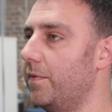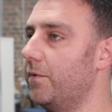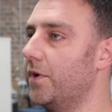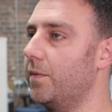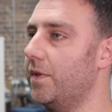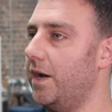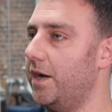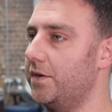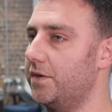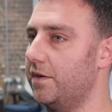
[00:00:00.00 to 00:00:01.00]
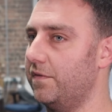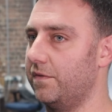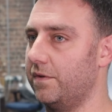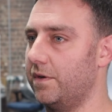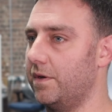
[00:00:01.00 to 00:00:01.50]
We've been working with Hydra
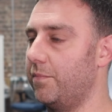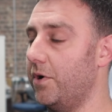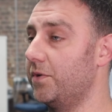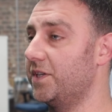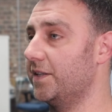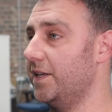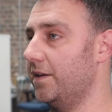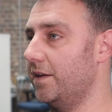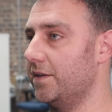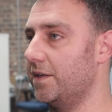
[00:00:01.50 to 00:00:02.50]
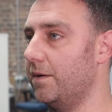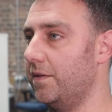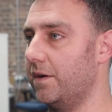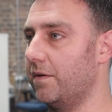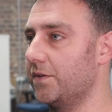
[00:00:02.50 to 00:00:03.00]
for approaching 10 years now, I
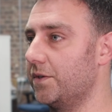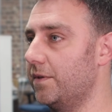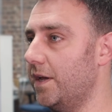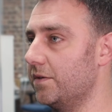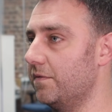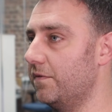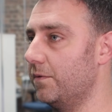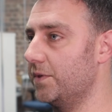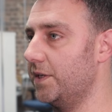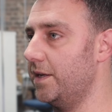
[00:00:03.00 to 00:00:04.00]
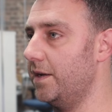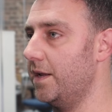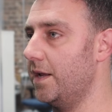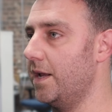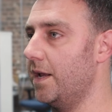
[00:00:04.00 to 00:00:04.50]
think around 2014.
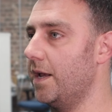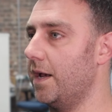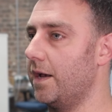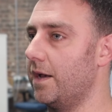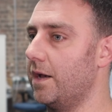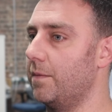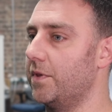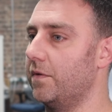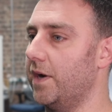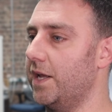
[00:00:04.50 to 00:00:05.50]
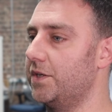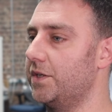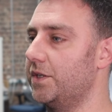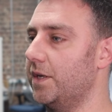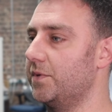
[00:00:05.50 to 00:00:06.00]
And the
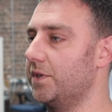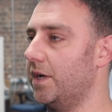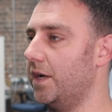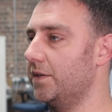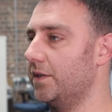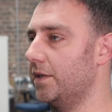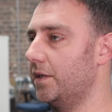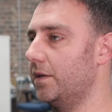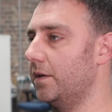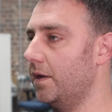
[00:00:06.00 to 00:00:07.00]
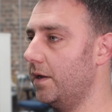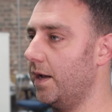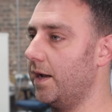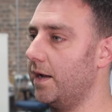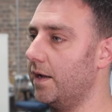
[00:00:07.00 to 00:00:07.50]
relationship started
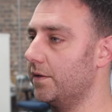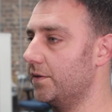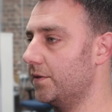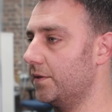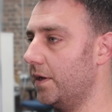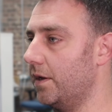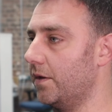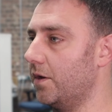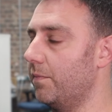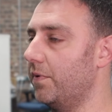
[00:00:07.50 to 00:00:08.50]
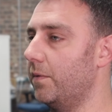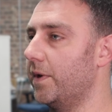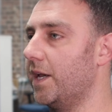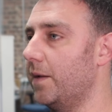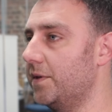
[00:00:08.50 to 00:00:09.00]
as the company
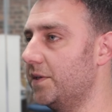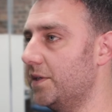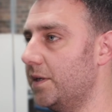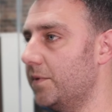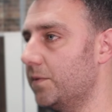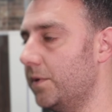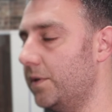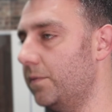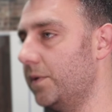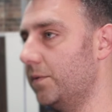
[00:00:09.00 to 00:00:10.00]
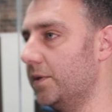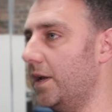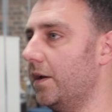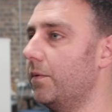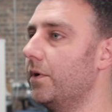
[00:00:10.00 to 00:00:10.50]
we came into Siemens with, which was
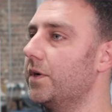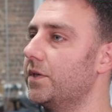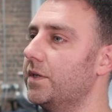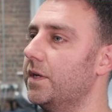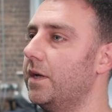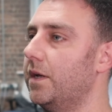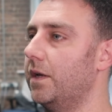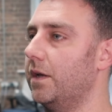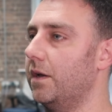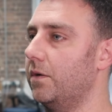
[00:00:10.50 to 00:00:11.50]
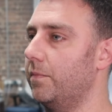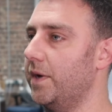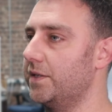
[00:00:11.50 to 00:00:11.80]
Lightworks, who are